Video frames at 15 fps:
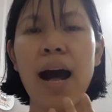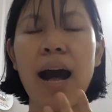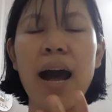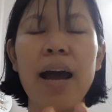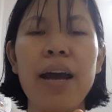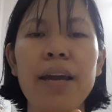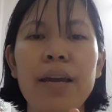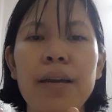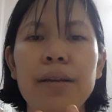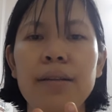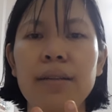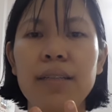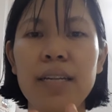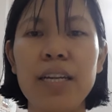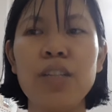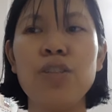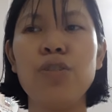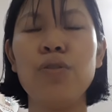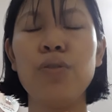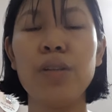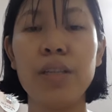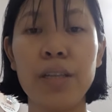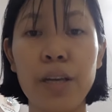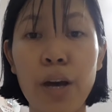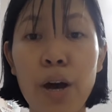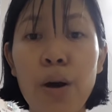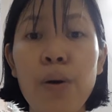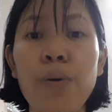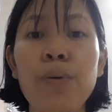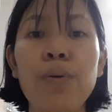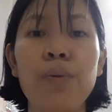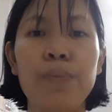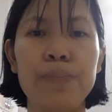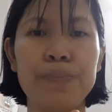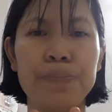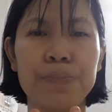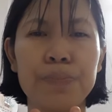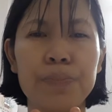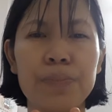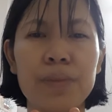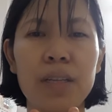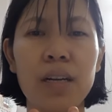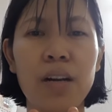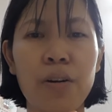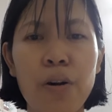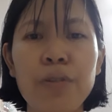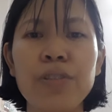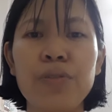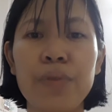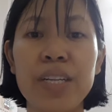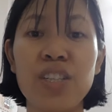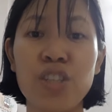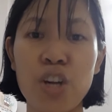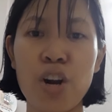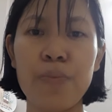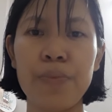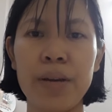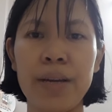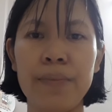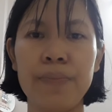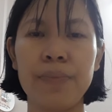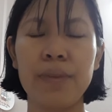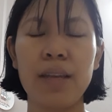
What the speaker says: I need to go grocery shopping.